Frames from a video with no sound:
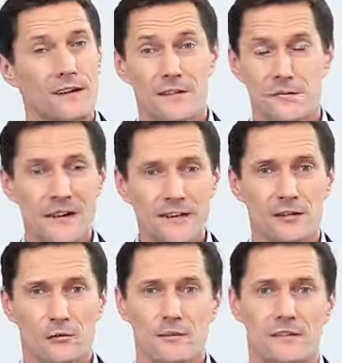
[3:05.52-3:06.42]
SMET in
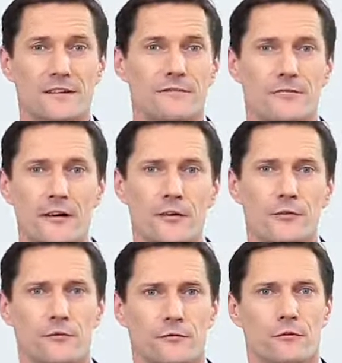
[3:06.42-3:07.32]
total is very
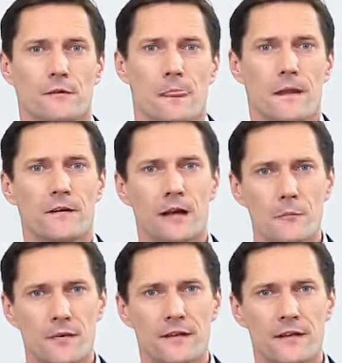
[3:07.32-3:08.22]
useful in
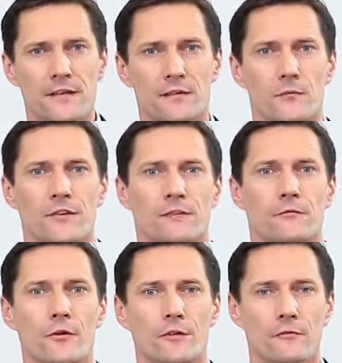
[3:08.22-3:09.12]
companies with
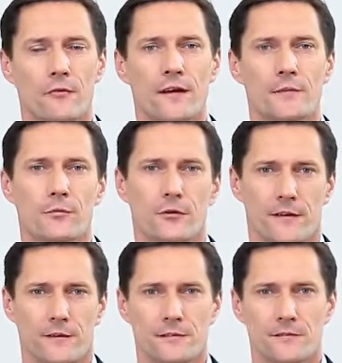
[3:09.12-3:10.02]
diversified
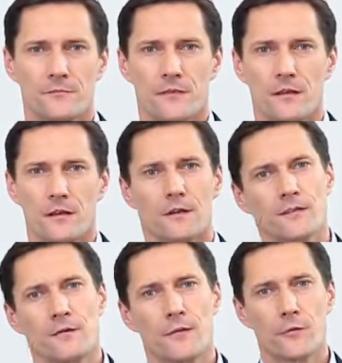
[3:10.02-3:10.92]
products
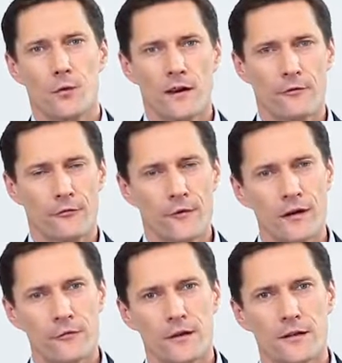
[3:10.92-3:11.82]
that require
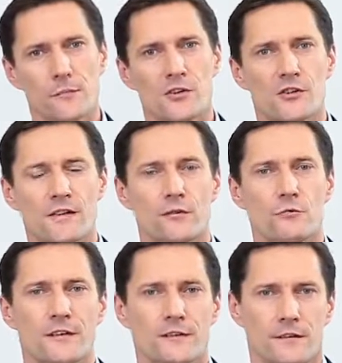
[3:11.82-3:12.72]
frequent machine
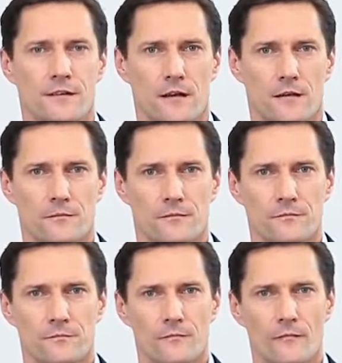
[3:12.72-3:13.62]
resetting.
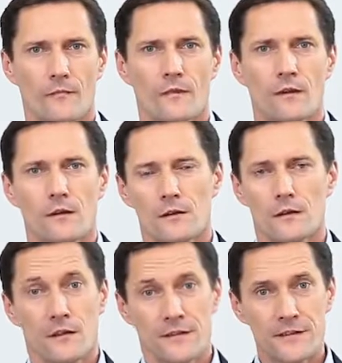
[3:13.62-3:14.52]

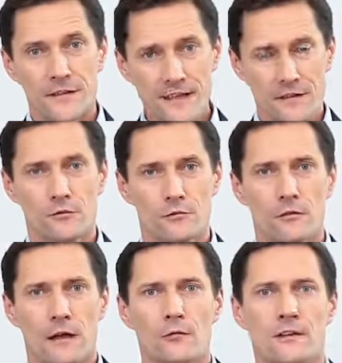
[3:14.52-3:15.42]
The second
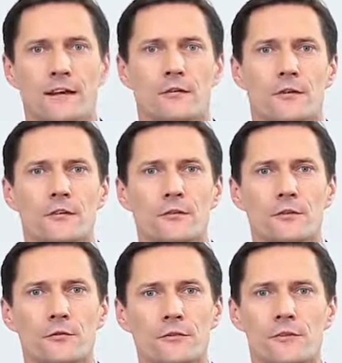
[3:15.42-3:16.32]
tool I would like to
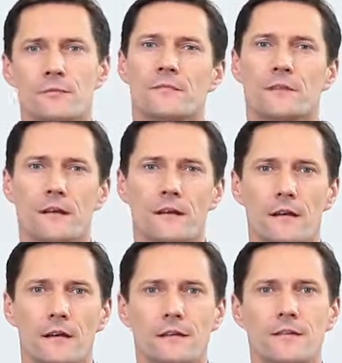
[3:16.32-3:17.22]
introduce
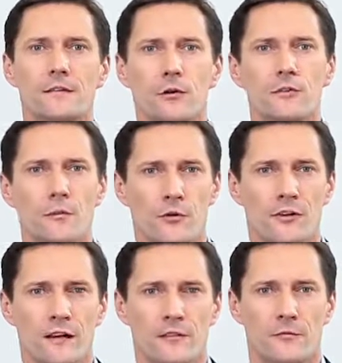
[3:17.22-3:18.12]
is Total
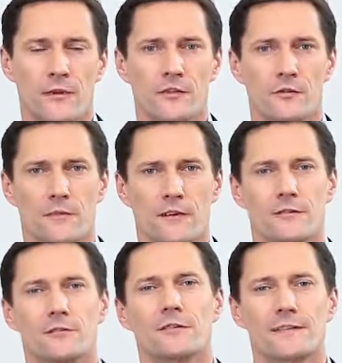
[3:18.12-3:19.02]
Productive Management,
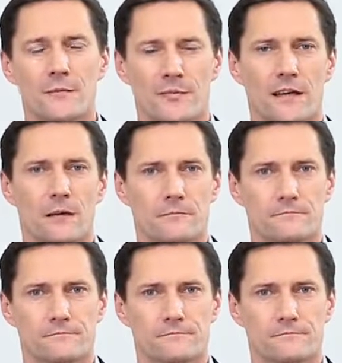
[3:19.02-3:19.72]
or TPM.